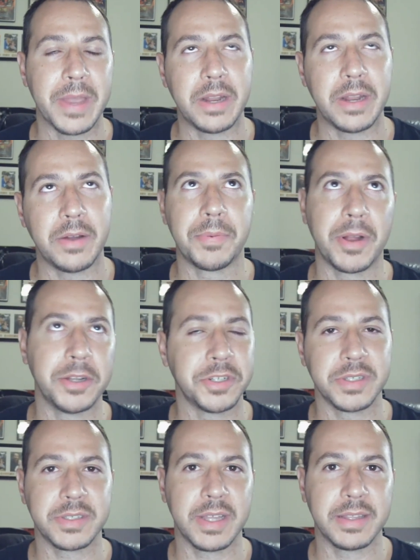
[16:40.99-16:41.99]
I know I probably
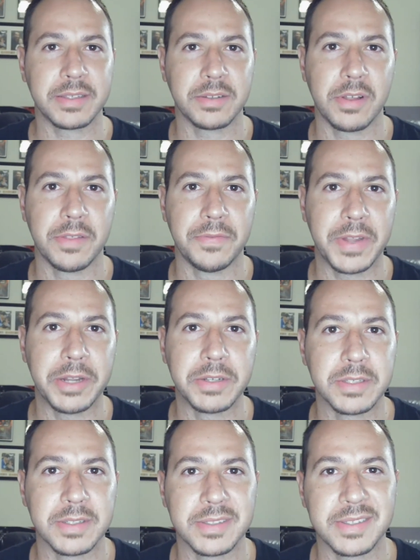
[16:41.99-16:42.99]
should have said this in all the
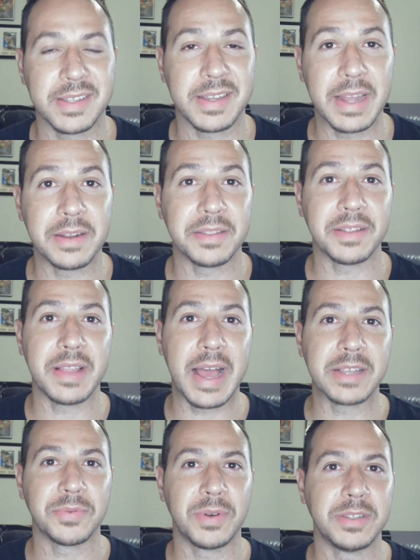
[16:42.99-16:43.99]
videos. It's the end of the
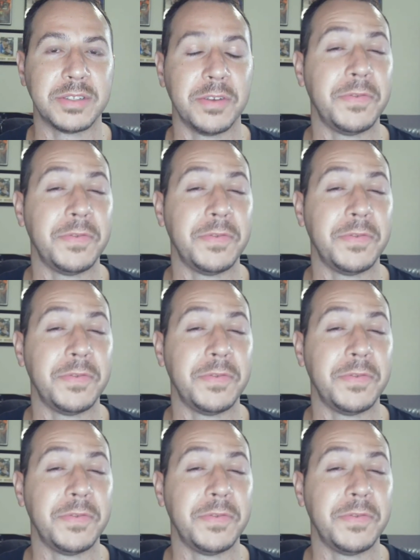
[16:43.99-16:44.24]
last one.